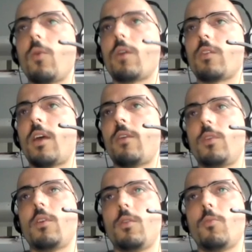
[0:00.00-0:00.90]
you also have
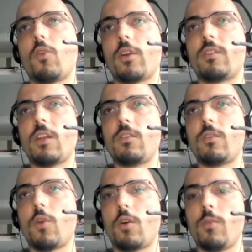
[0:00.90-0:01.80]
the more
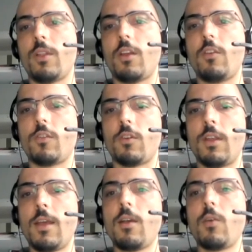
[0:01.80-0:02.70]
extensive documentation,
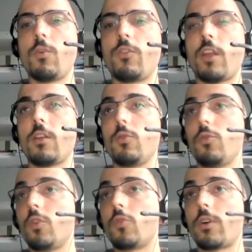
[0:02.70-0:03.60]
which can
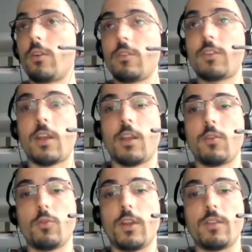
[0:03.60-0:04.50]
include tutorials, can
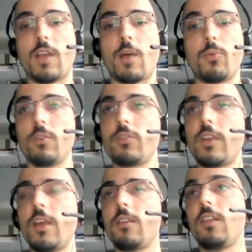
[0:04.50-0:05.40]
include examples,
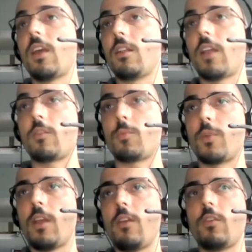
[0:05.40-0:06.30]
detailed
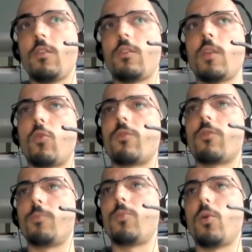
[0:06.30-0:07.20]
explanations, and more
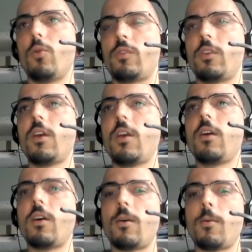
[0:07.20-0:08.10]
verbose
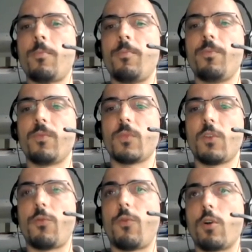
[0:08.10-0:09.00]

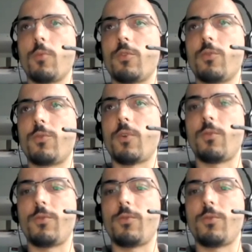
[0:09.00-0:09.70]
forms of